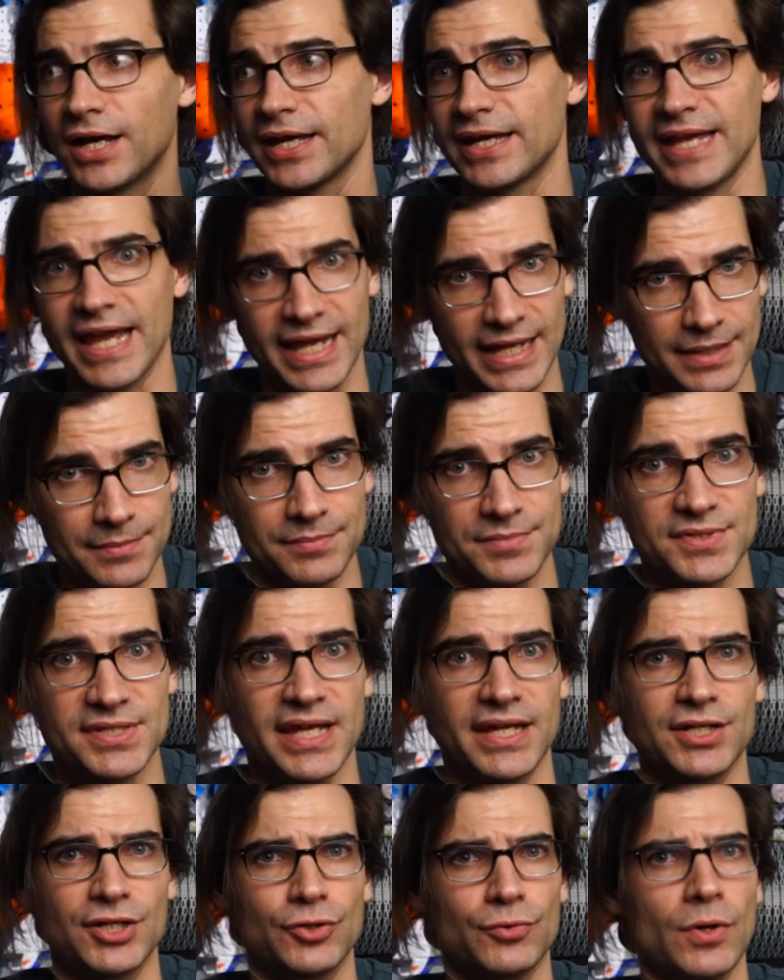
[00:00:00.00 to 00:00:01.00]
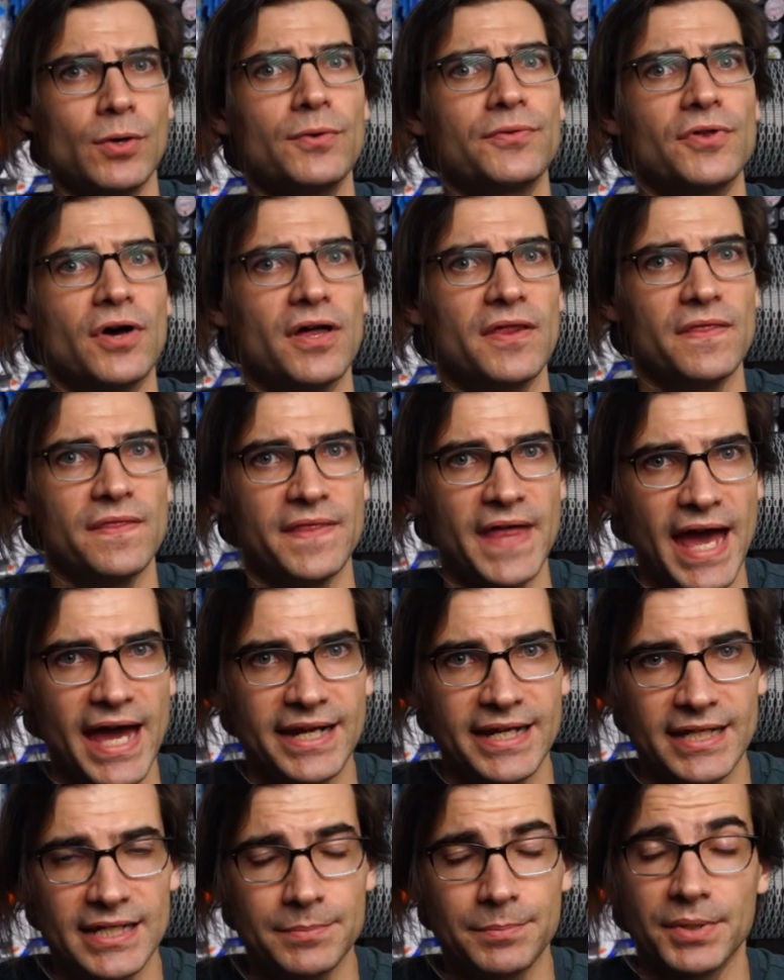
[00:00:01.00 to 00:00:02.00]
games and growth on
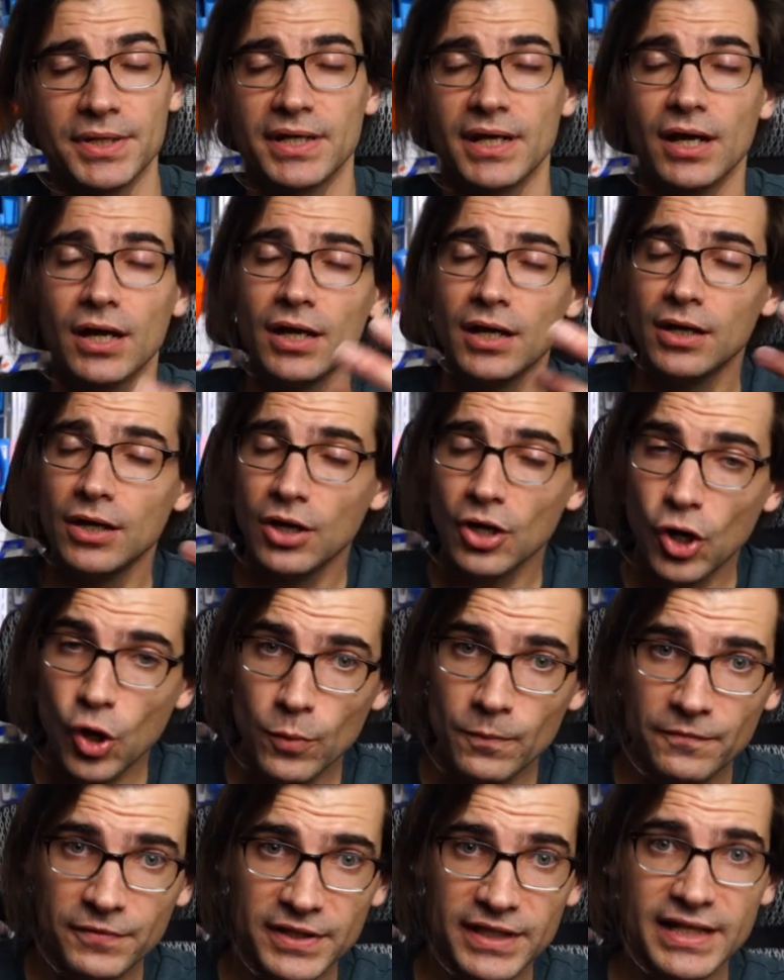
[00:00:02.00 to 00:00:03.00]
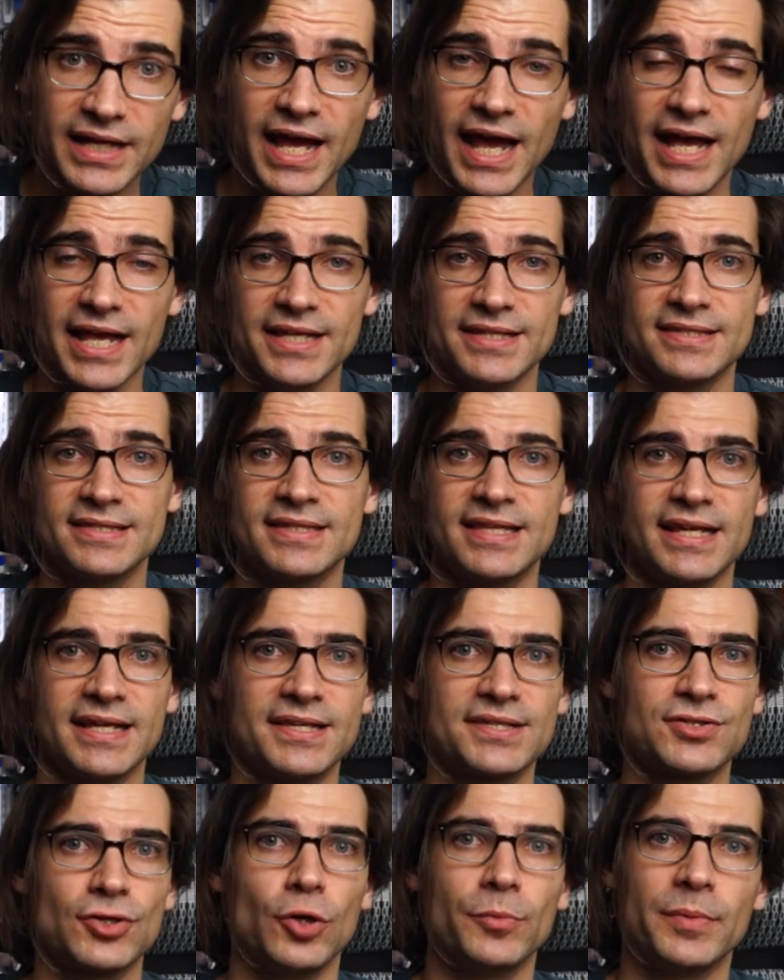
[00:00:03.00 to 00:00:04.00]
that end. But hopefully, as
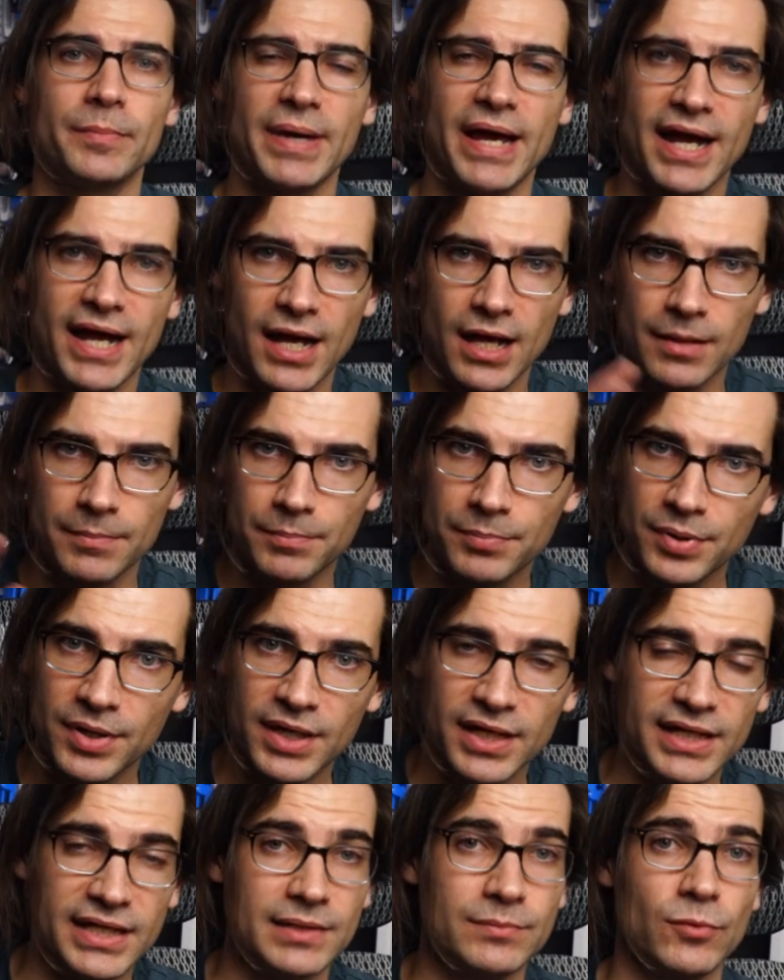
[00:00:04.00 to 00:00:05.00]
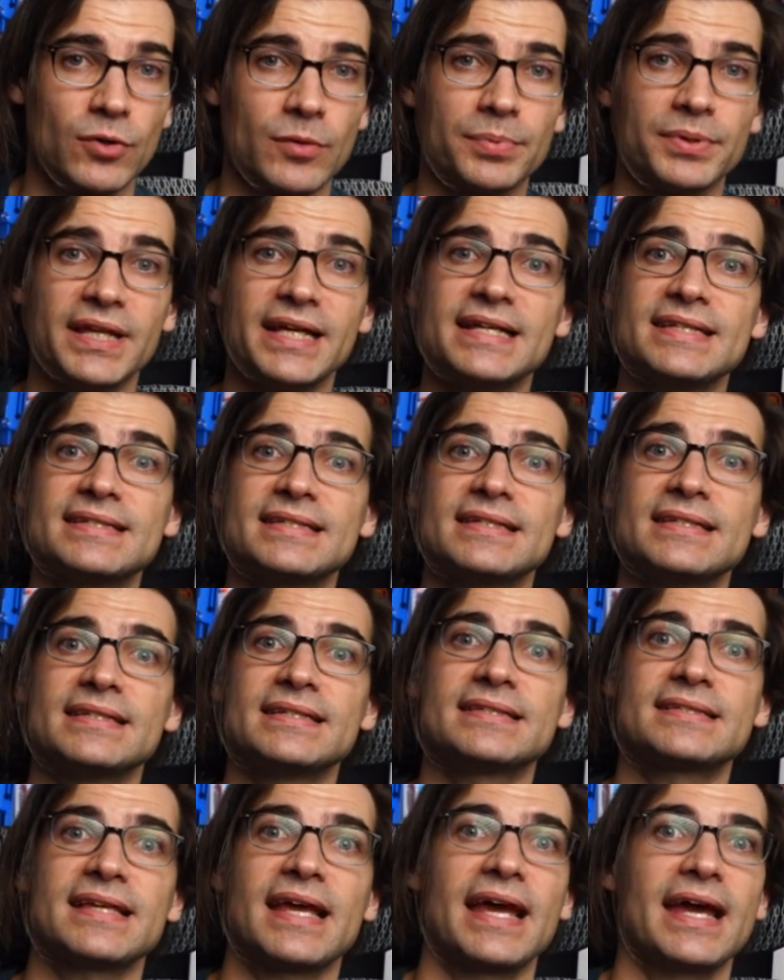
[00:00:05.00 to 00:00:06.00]
things open back up in more
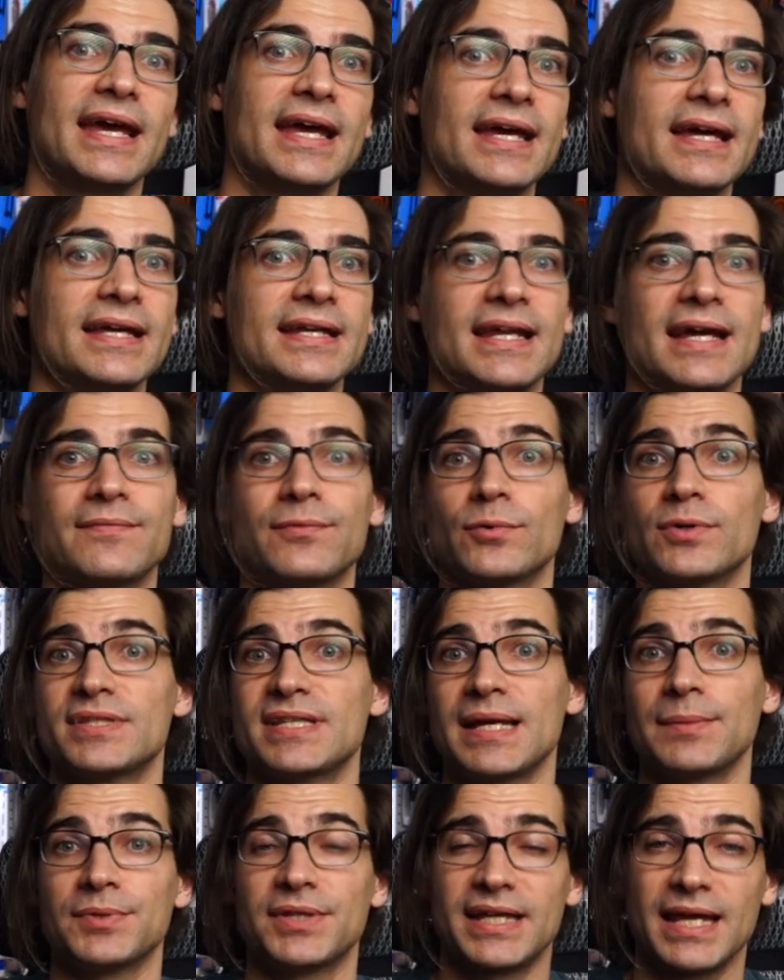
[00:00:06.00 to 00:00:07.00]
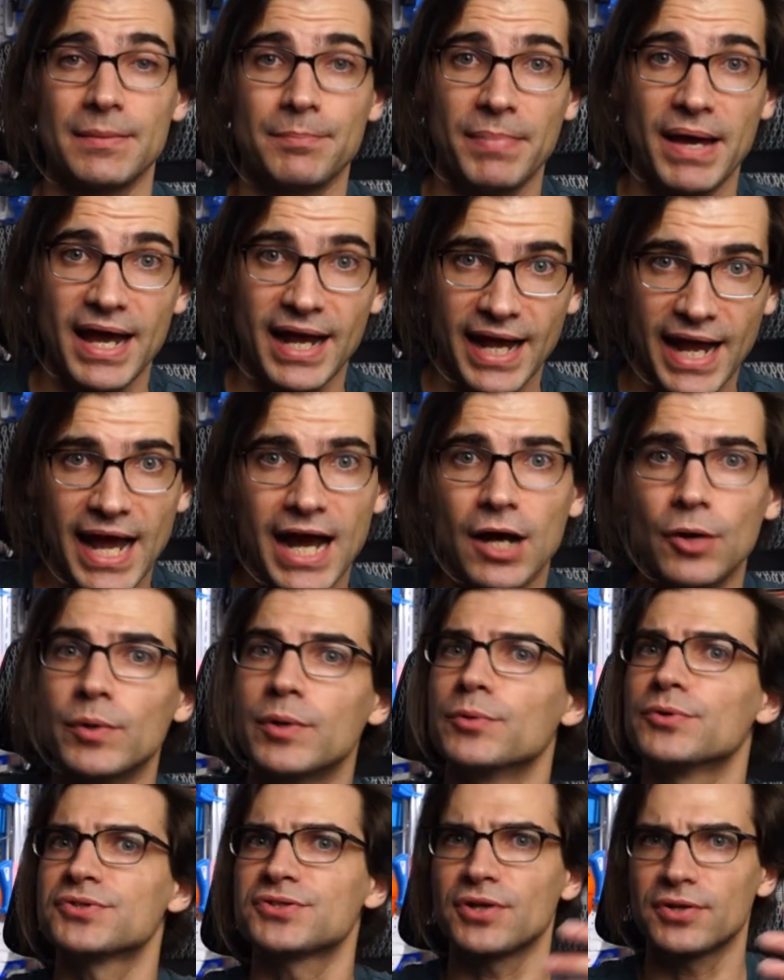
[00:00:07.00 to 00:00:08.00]
places and everyone's able to get back out, we
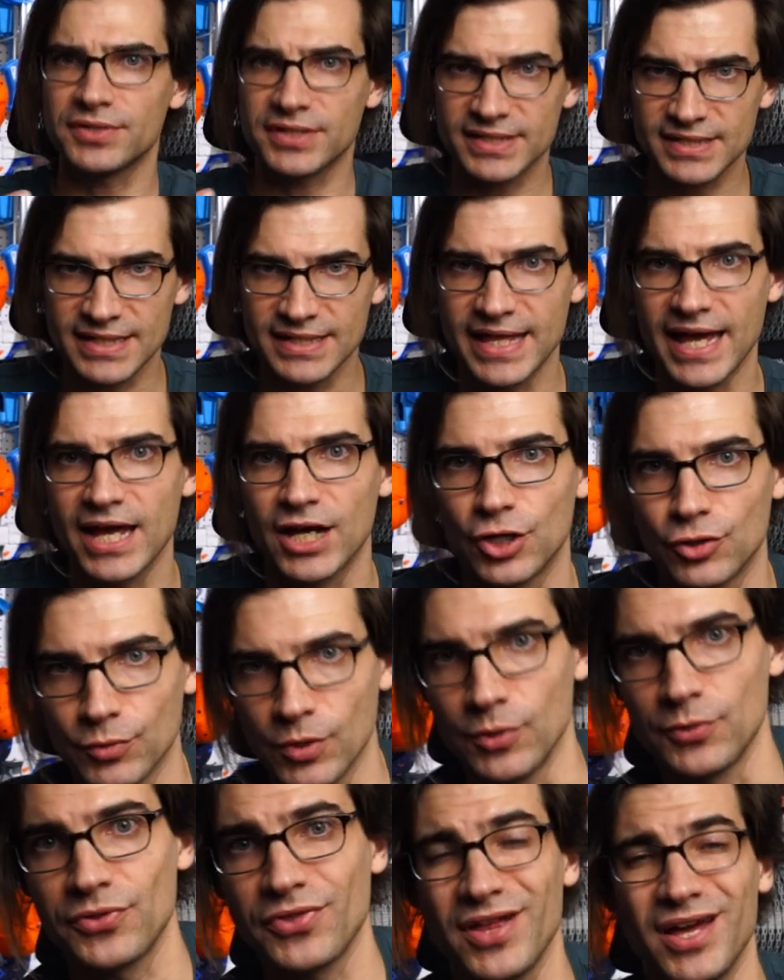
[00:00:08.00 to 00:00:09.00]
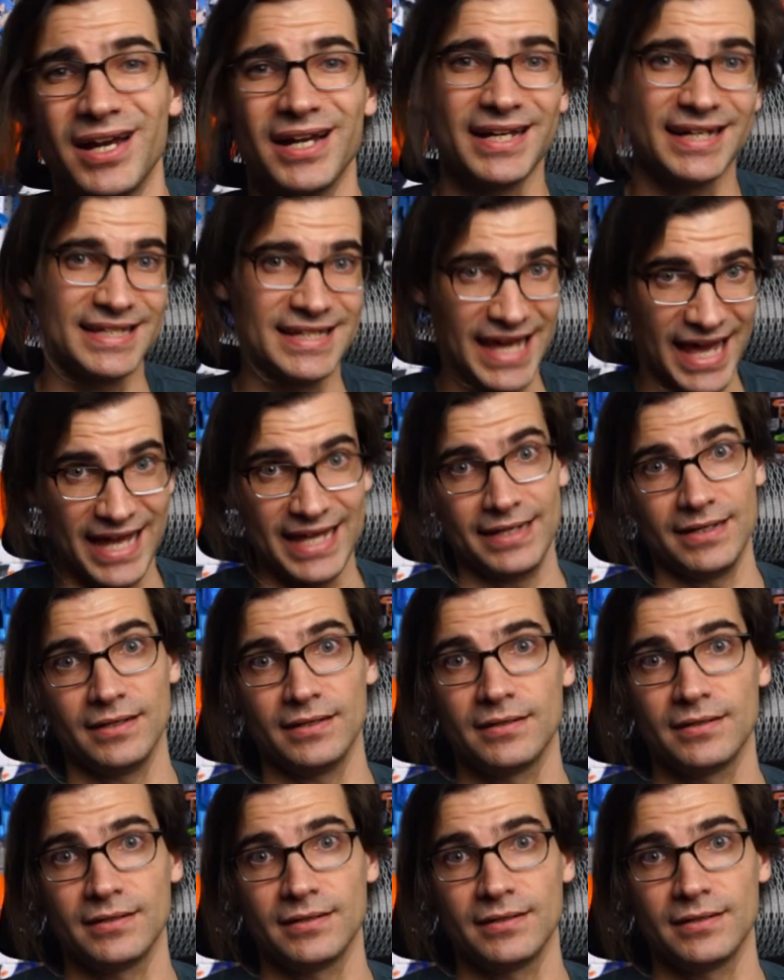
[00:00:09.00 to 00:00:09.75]
will start to see that growth again.